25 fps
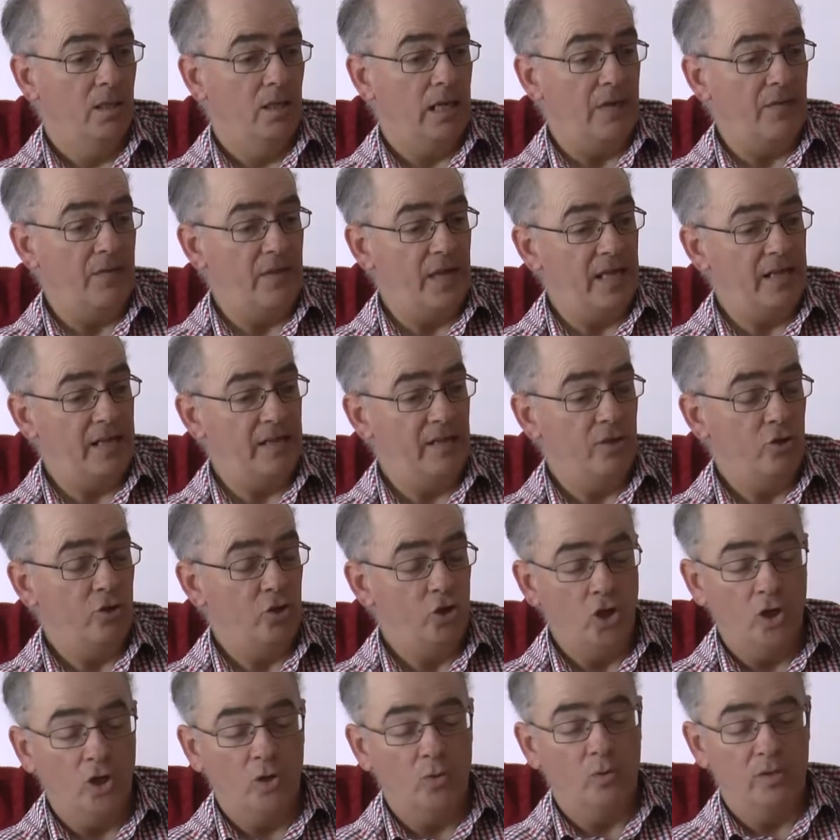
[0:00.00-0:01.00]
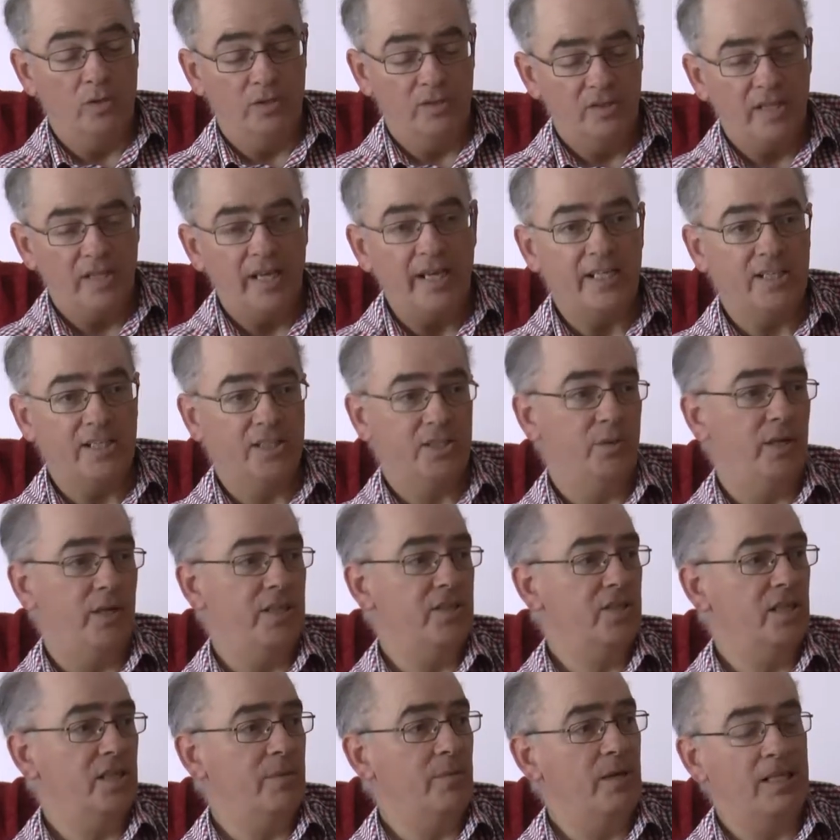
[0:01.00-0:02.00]
And then no one dares to
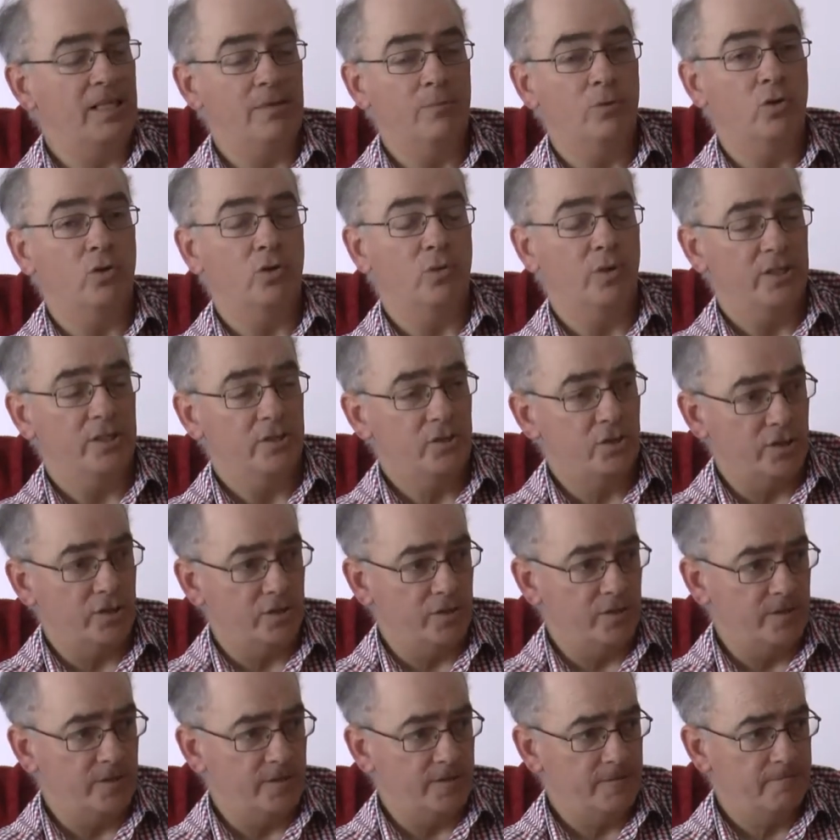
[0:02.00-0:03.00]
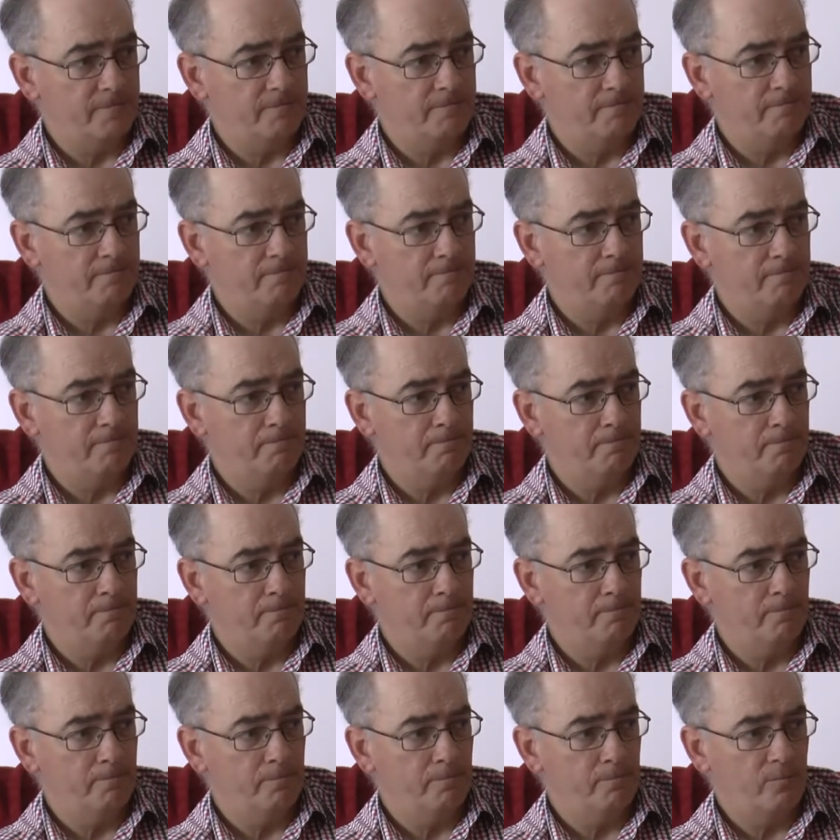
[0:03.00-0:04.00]
ask him any more questions,
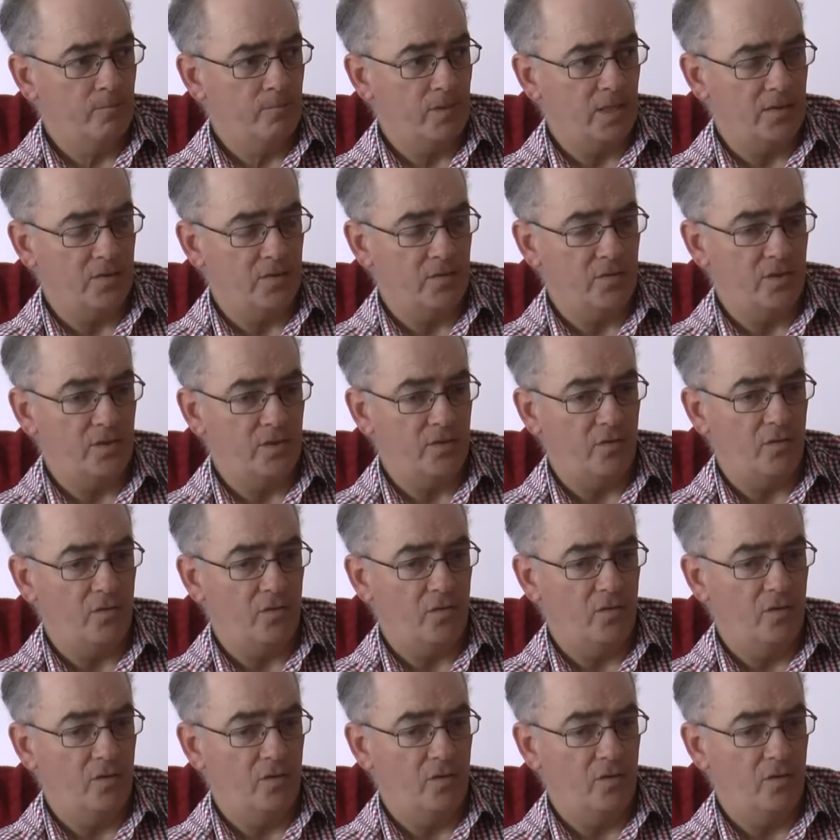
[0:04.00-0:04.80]
it says.